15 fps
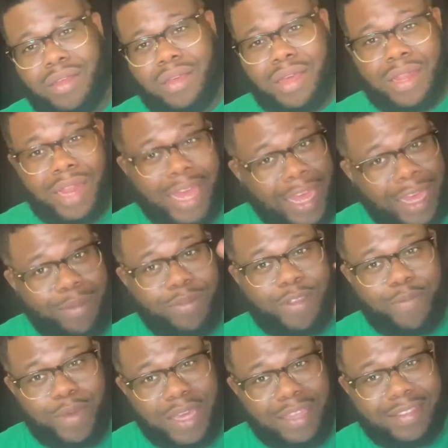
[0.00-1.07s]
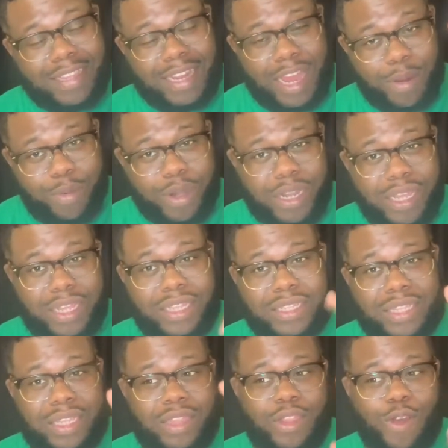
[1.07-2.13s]
claim to be celebrities
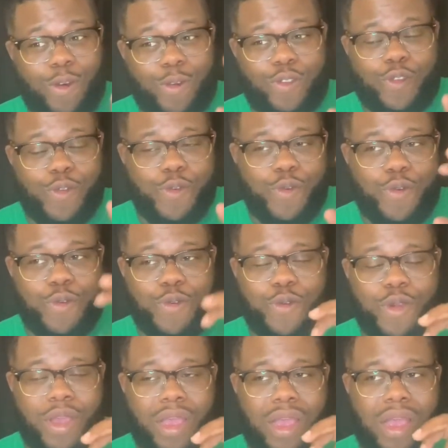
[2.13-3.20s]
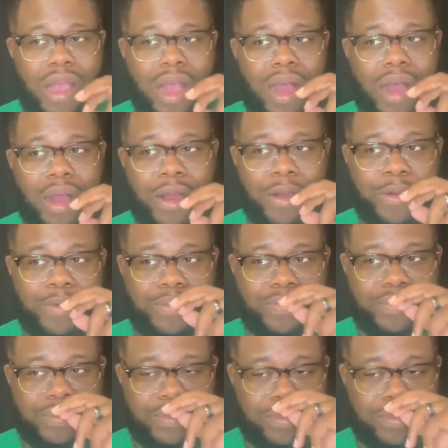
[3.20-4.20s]
and those who um,